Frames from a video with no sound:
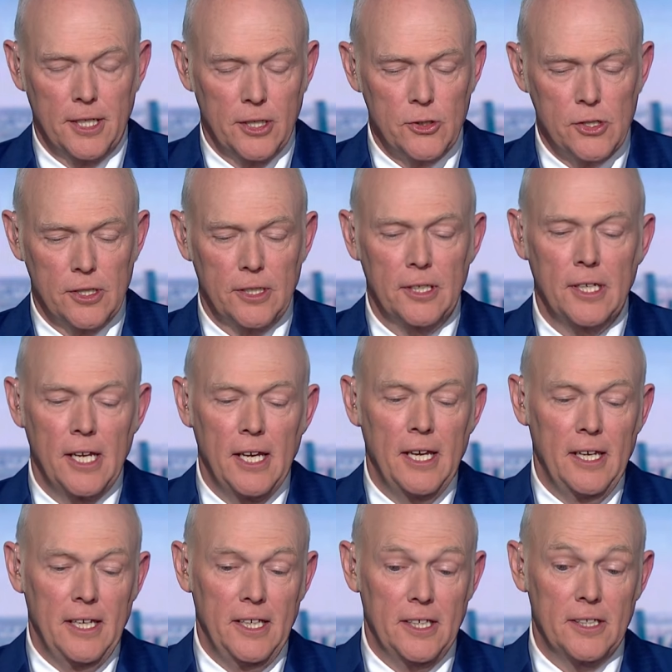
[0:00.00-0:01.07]
engine.
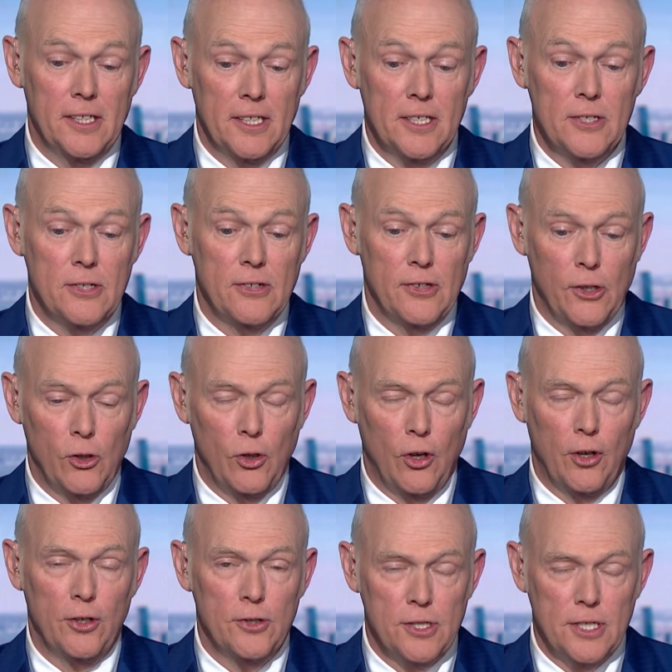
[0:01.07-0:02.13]
It is the
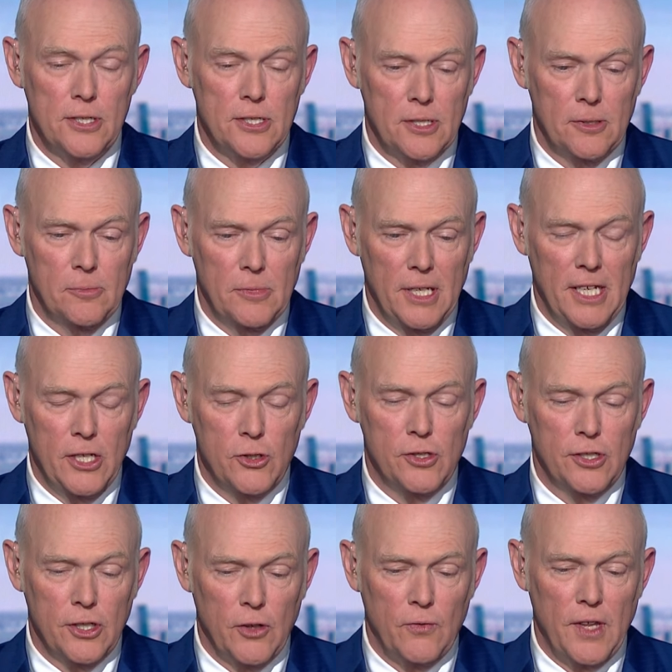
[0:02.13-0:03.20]
largest
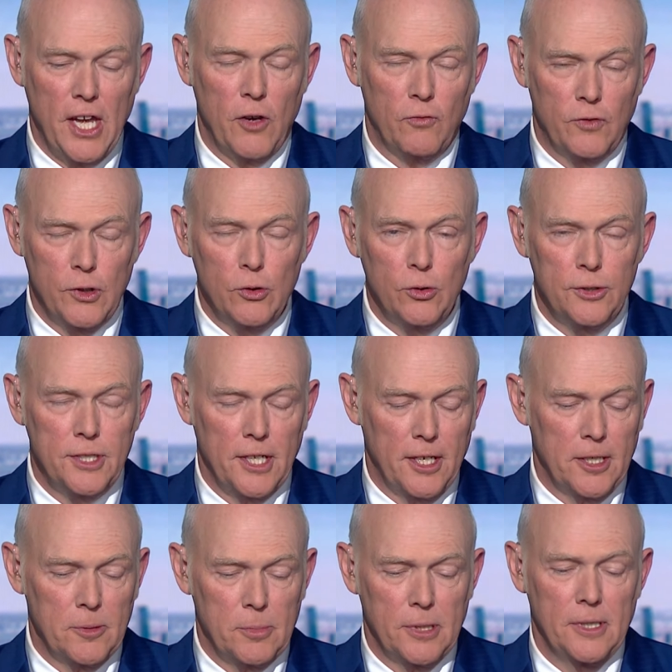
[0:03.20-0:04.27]
engine of that fuel
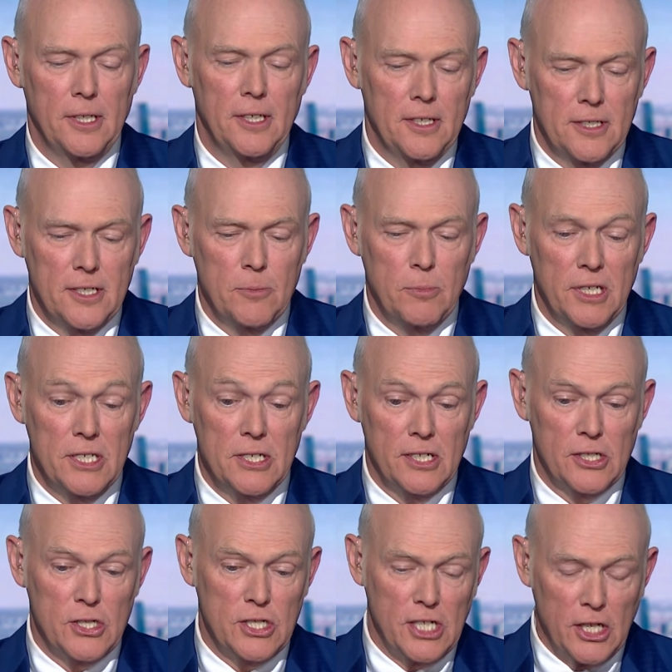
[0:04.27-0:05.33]
type to be
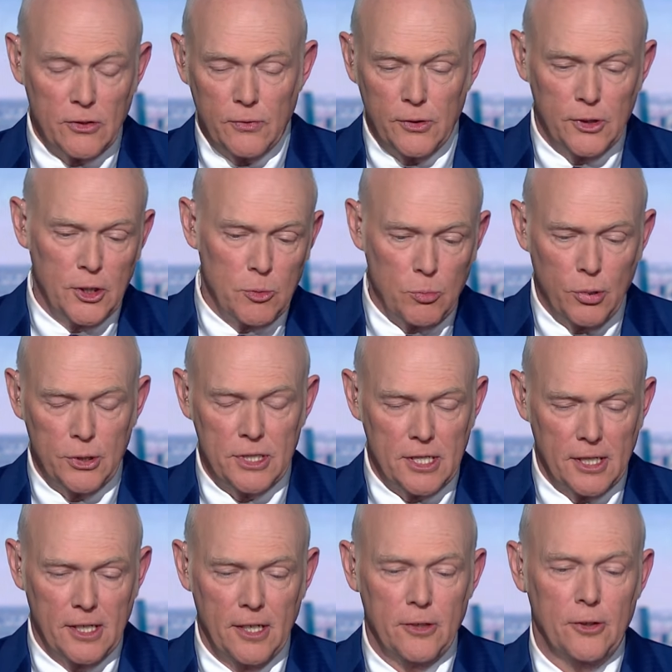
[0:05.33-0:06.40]
successfully put
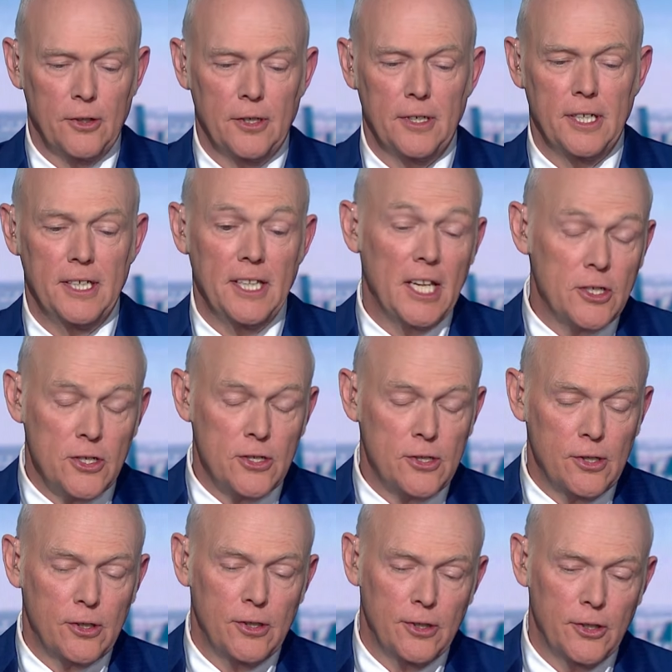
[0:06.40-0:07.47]
together. And that just
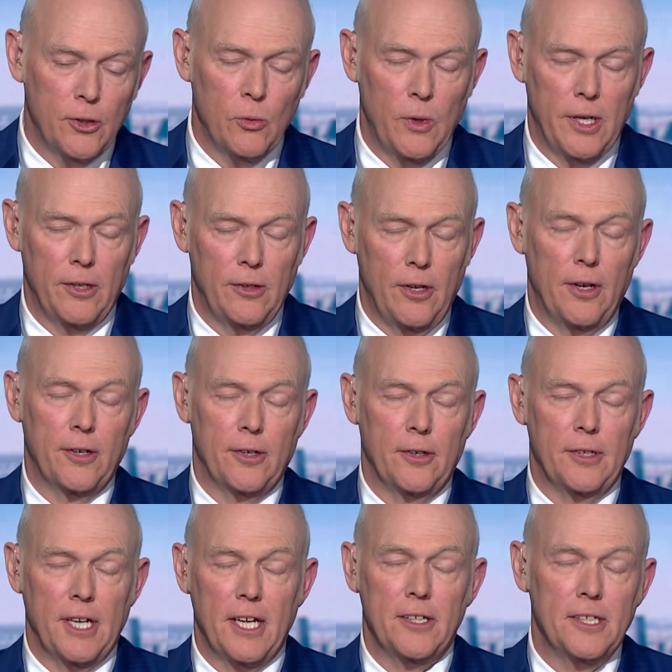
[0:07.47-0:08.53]
took a little while longer.
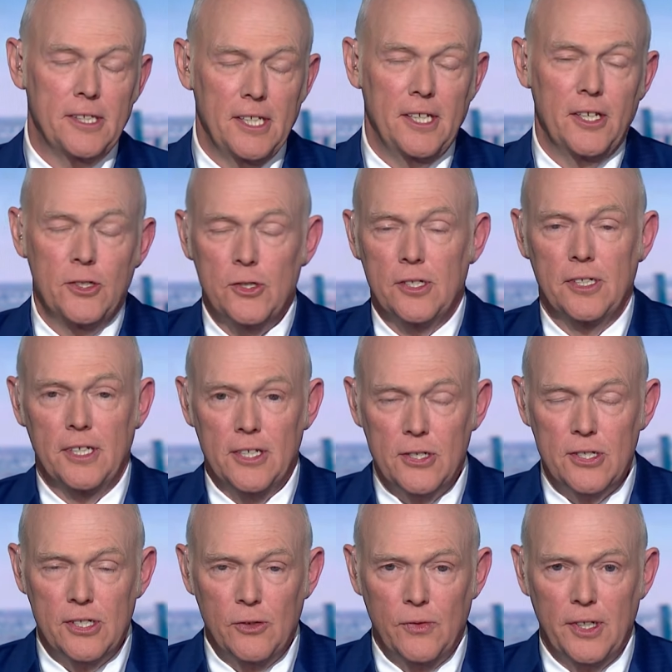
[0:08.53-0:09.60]
Now that the engine
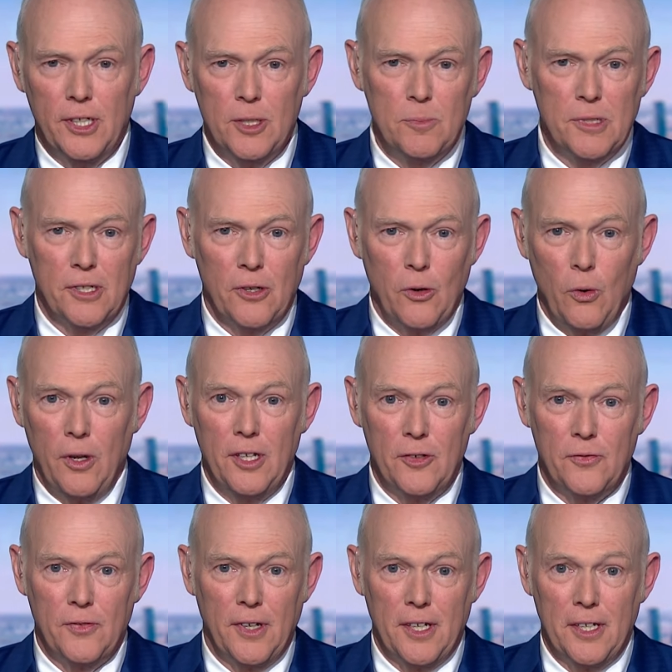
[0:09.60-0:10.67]
is developed and
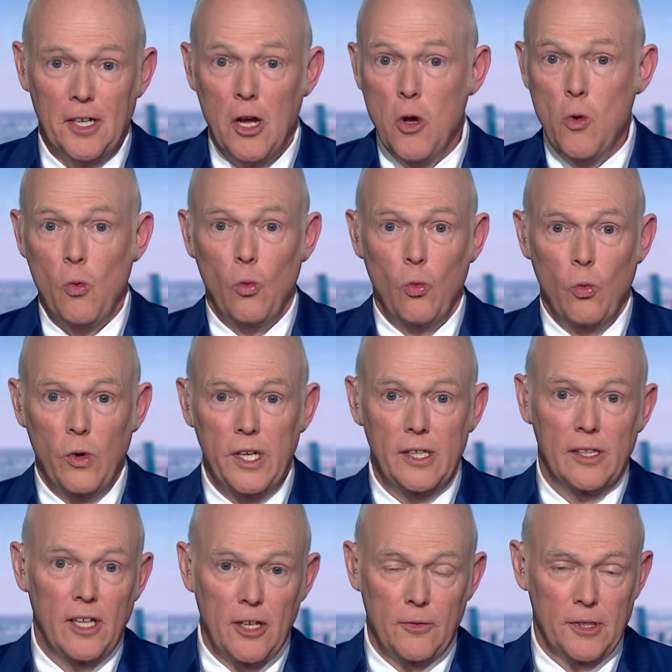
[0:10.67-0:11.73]
qualified, we
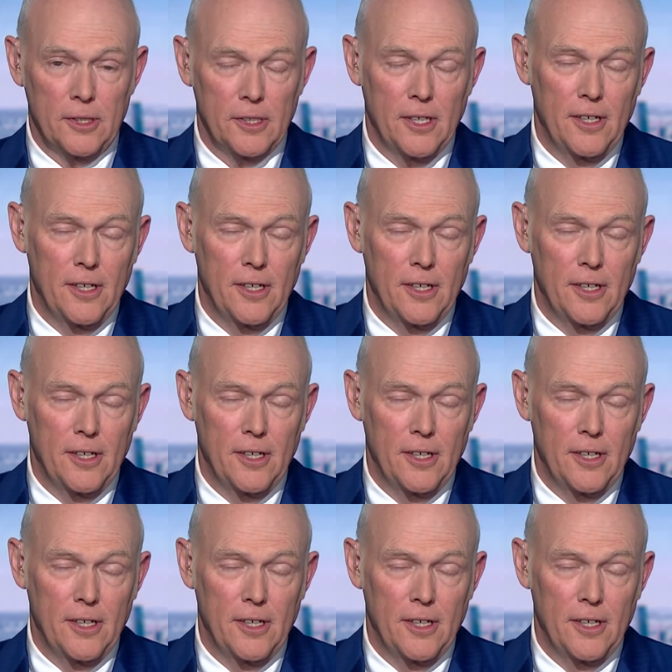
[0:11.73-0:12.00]
love it.